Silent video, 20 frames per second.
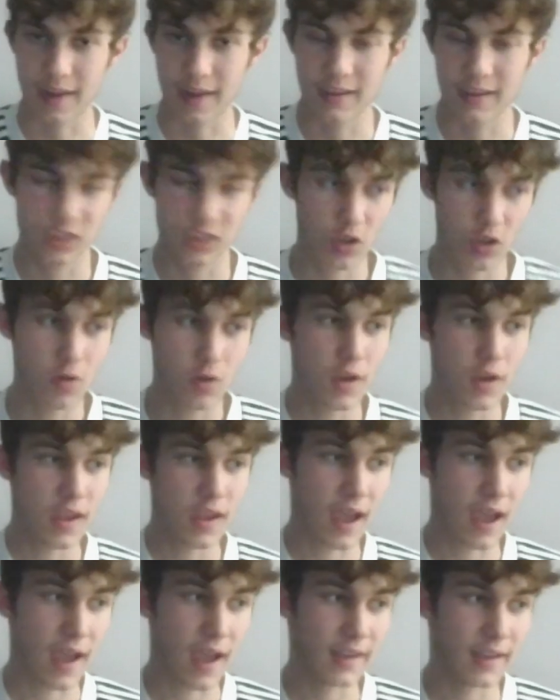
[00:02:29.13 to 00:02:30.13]
So,
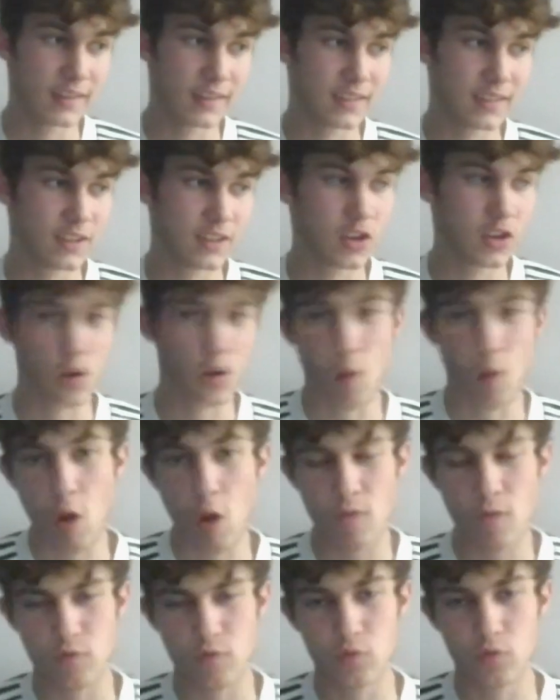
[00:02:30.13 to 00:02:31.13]
and, you know,
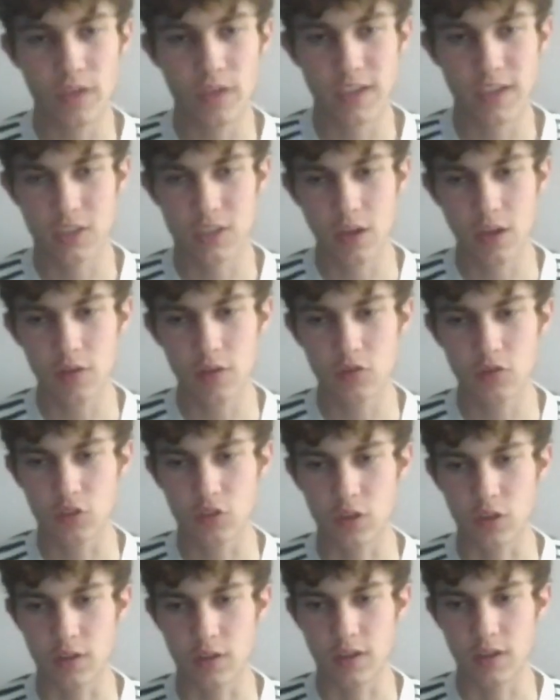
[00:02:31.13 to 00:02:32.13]
overall, their style's
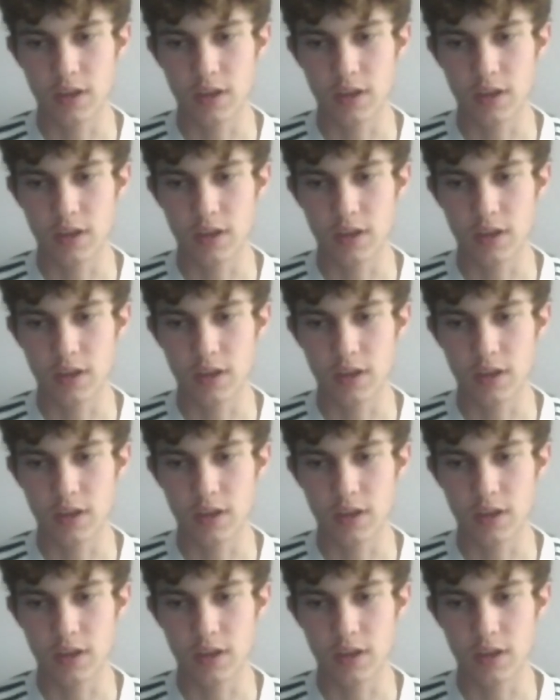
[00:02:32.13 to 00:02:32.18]
good.